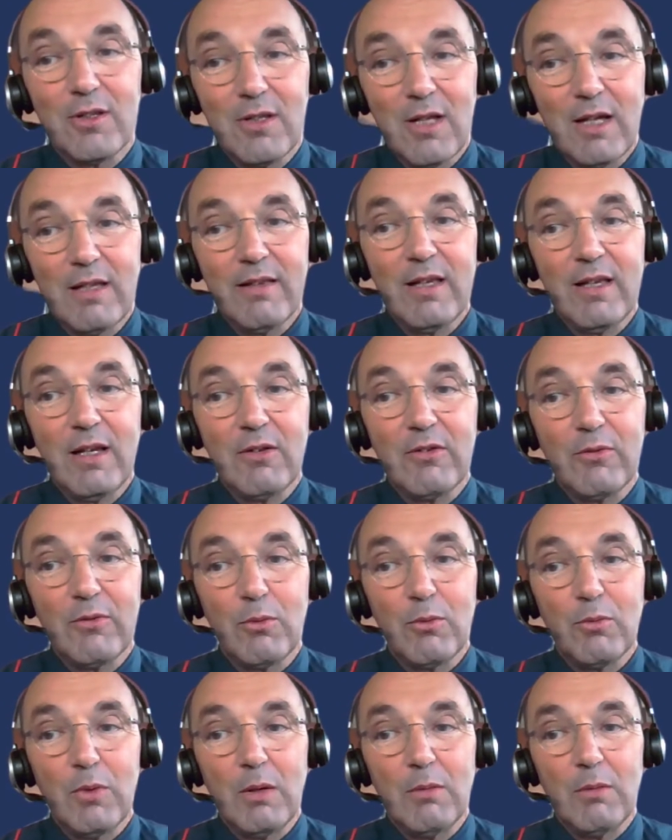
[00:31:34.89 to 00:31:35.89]
I think
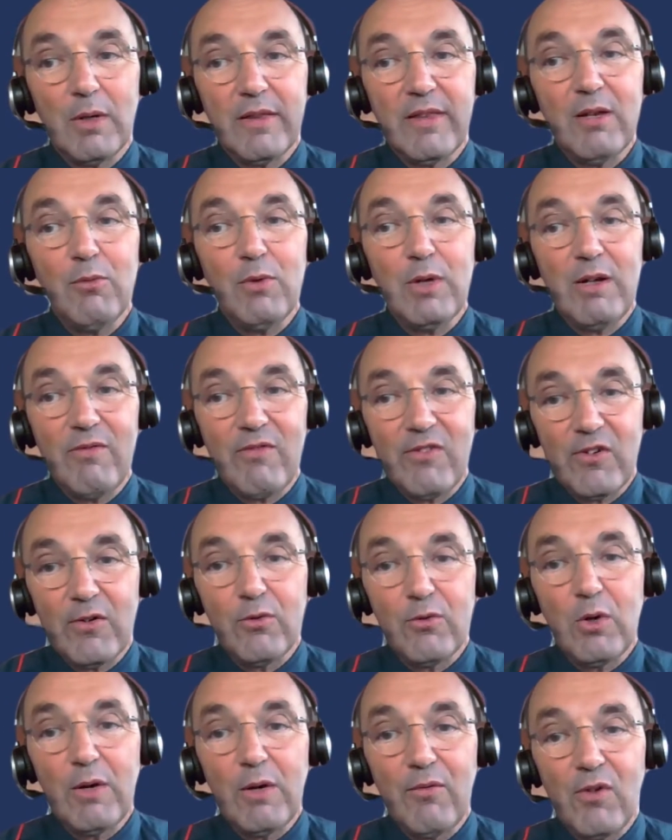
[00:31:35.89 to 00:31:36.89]
one thing we've,
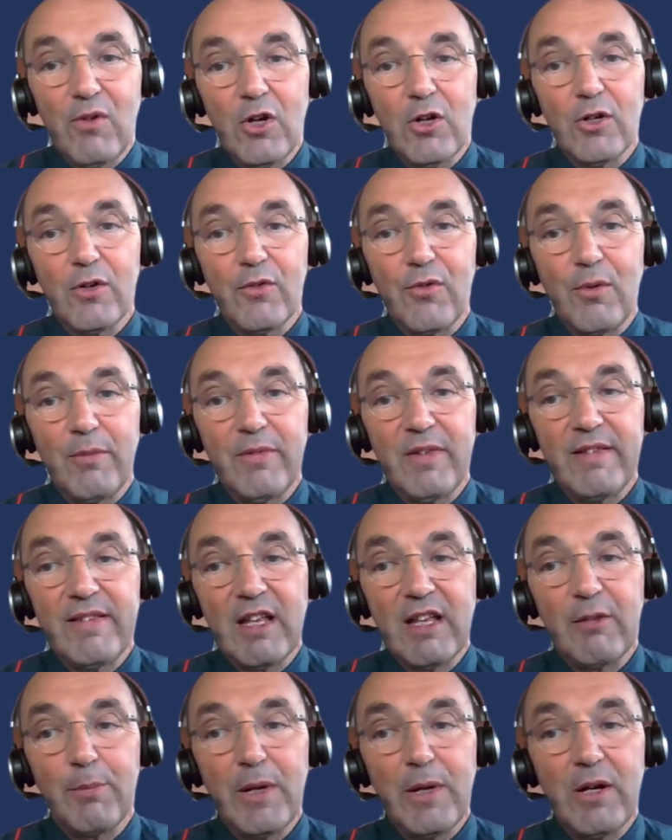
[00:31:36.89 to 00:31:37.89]
we've learned from this
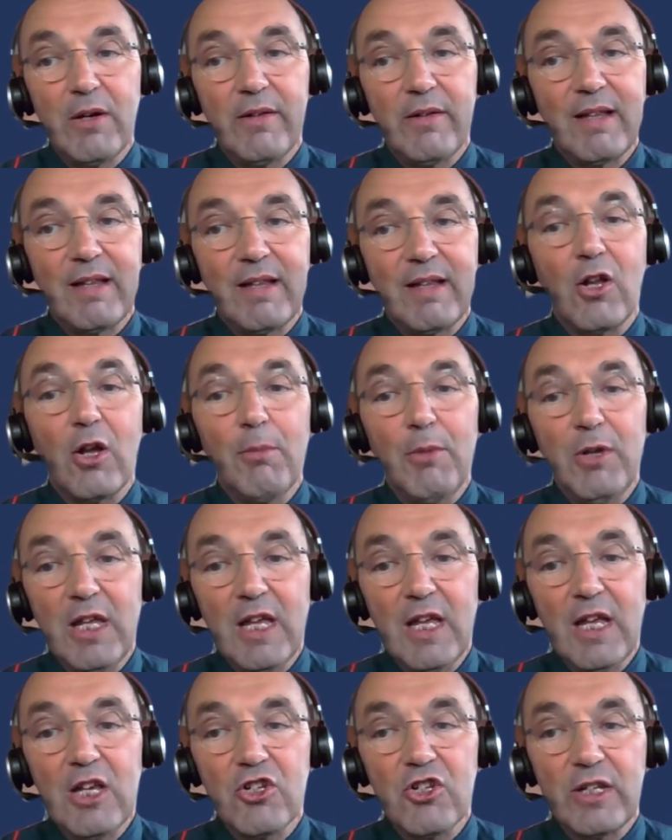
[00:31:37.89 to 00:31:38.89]
experience that
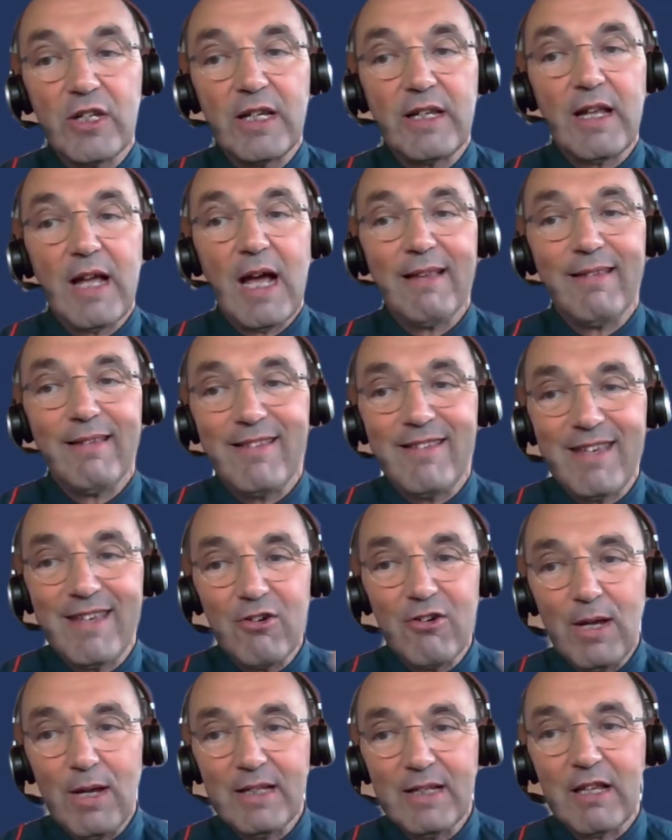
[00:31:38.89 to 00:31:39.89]
communication as
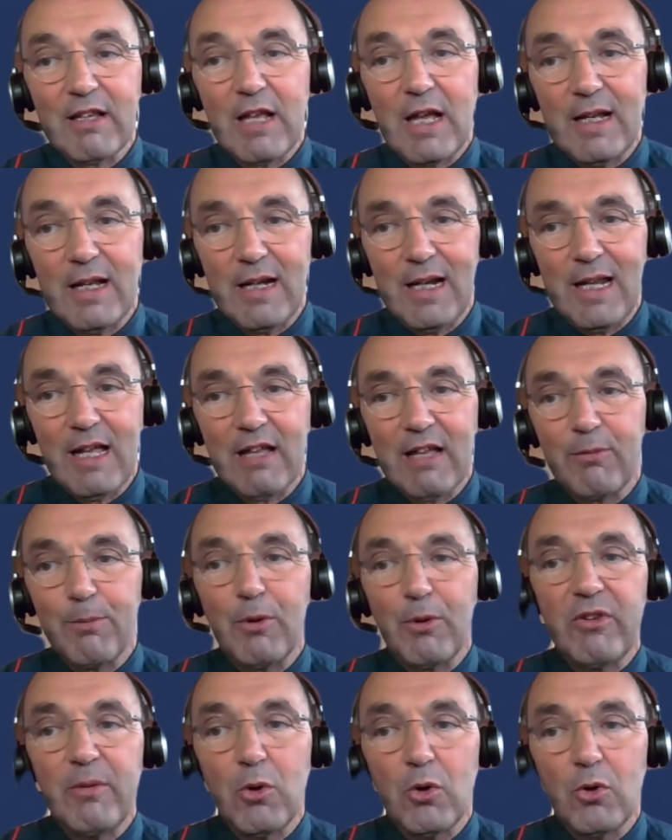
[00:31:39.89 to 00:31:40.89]
directly as
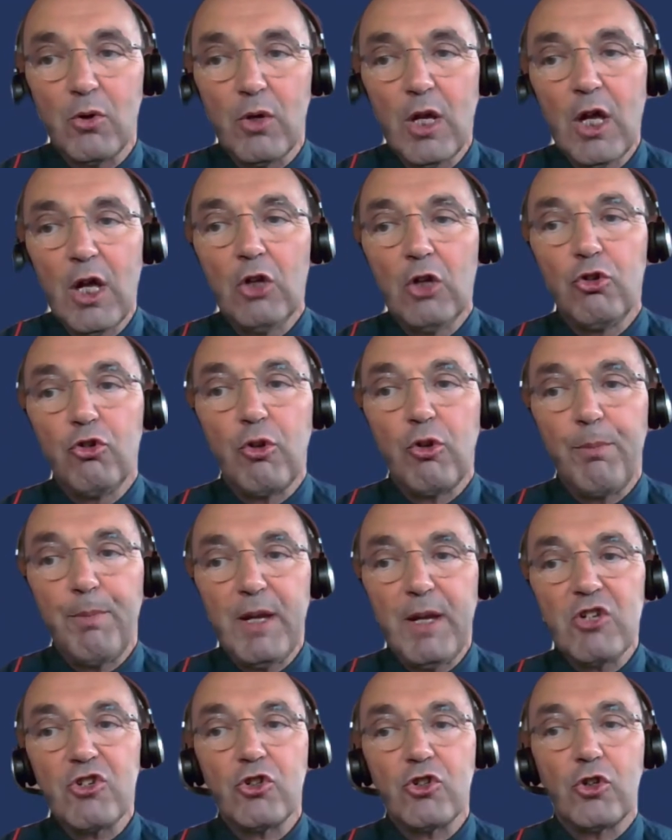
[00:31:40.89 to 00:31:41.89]
possible to the
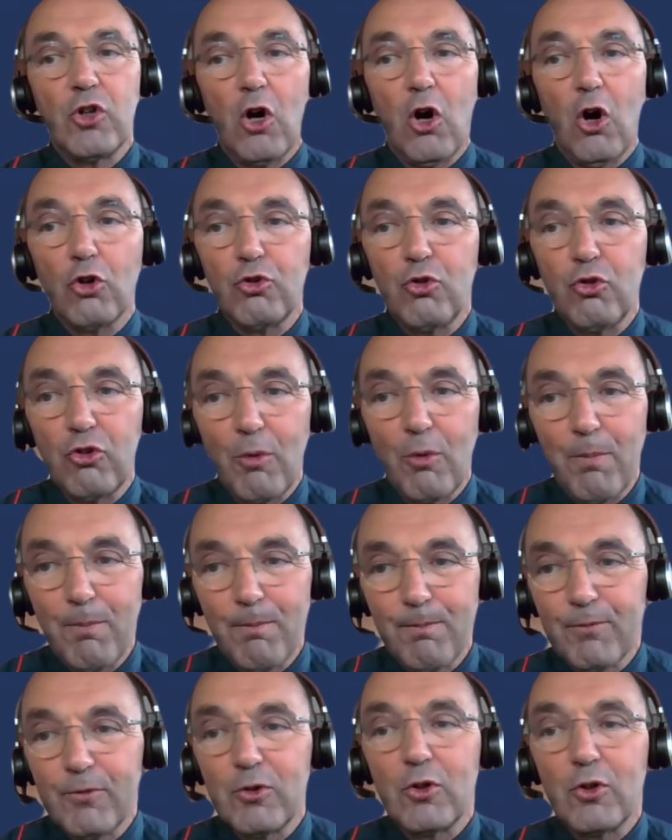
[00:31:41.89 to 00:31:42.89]
patient or to the
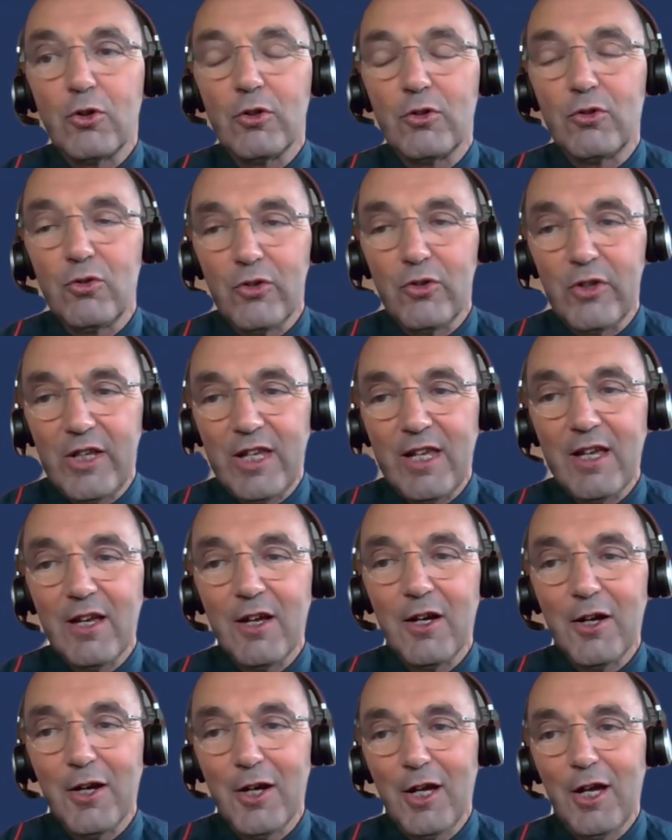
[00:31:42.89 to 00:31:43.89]
to, to the
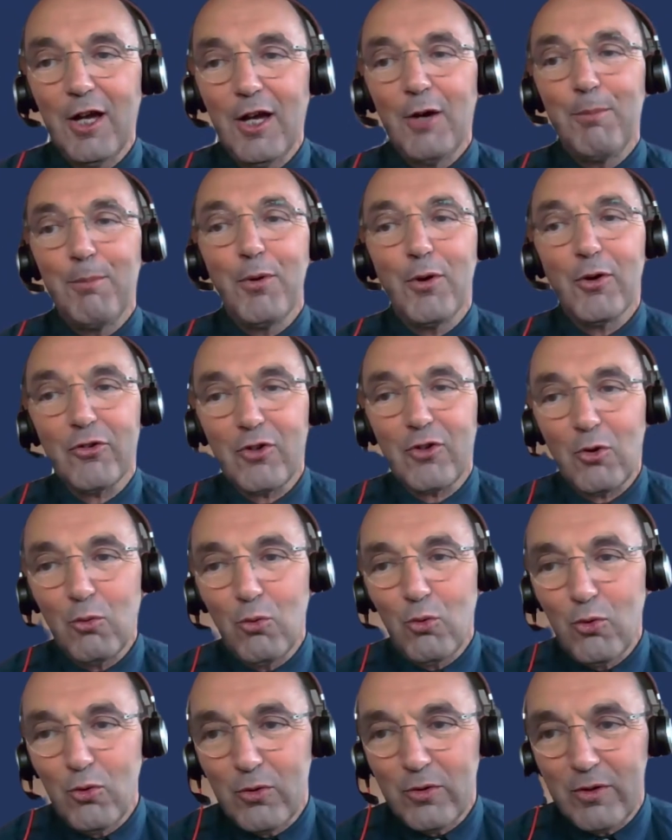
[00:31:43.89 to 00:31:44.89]
uh, person
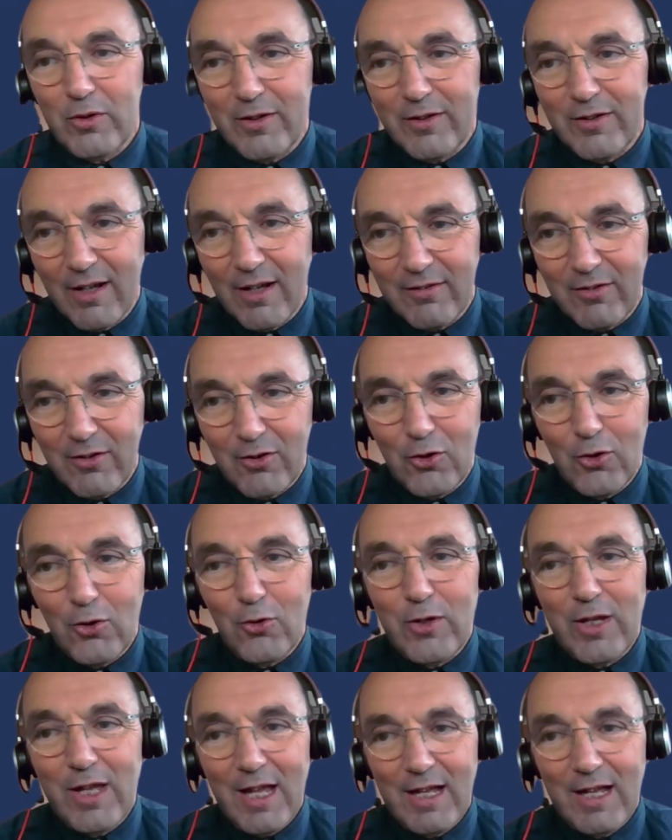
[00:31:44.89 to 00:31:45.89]
who doesn't
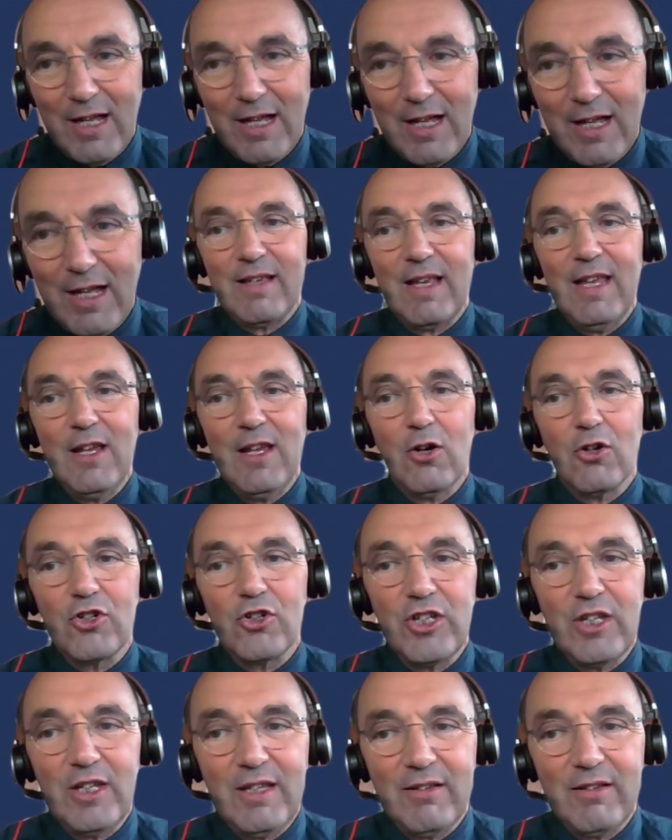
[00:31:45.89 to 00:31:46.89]
know yet that he or
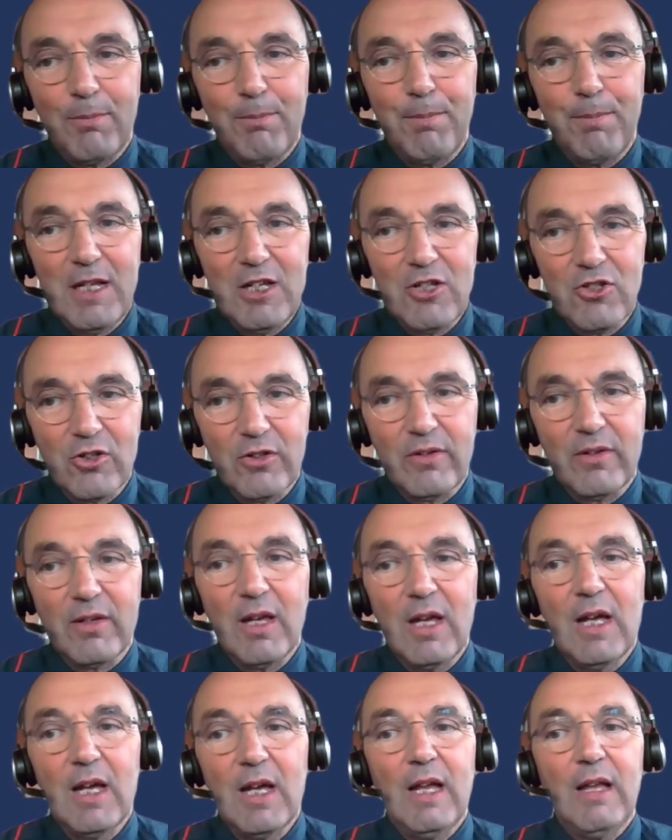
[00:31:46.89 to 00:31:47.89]
she is a patient
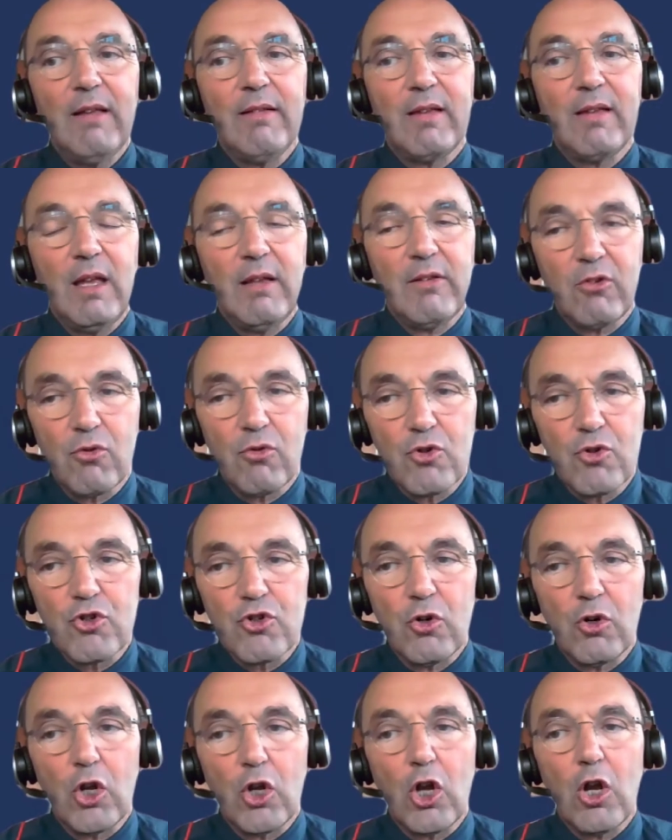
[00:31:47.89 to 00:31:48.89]
is, is
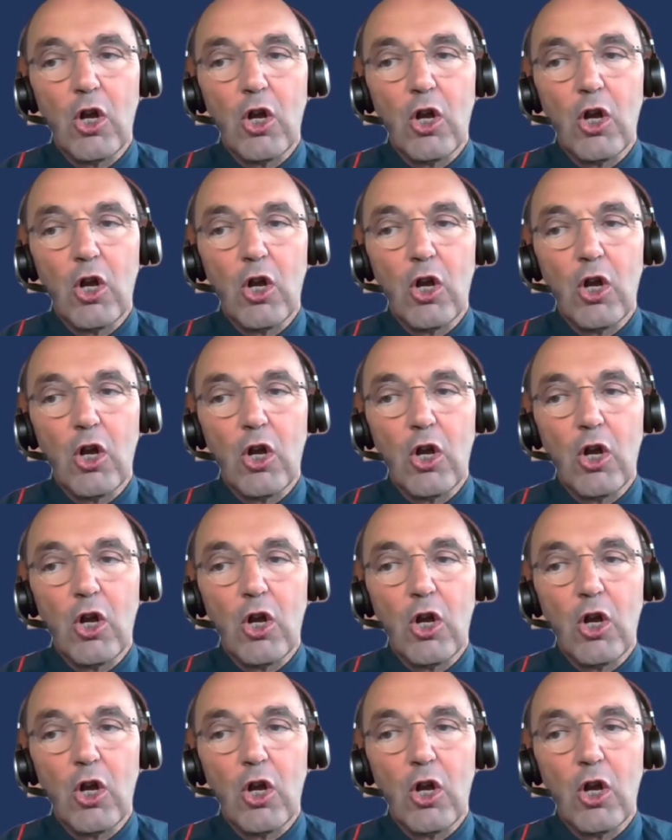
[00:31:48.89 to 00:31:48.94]
crucial.